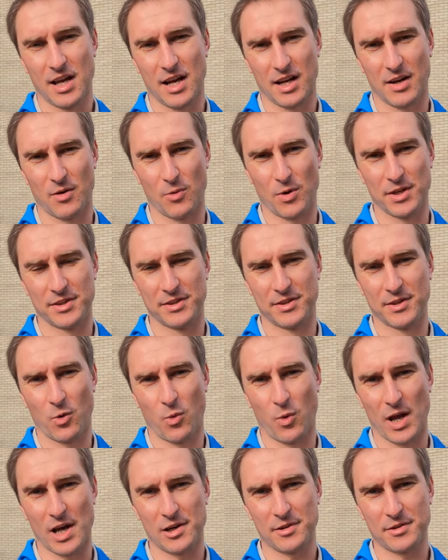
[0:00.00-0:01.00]
with the
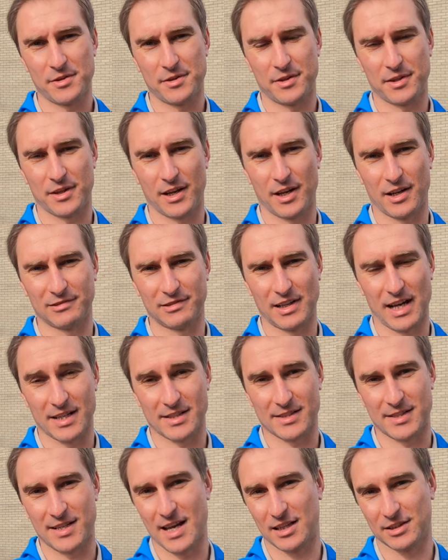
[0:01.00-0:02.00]
wealth like
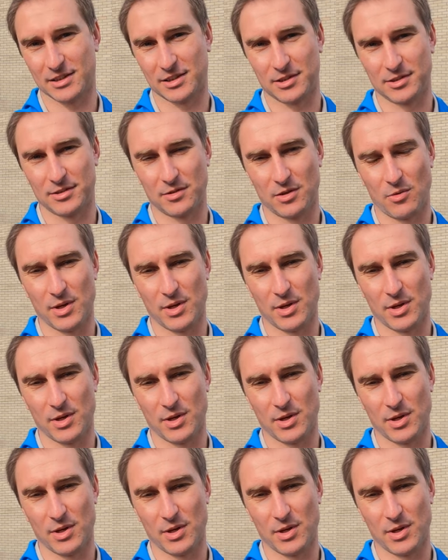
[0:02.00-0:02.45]
Seattle,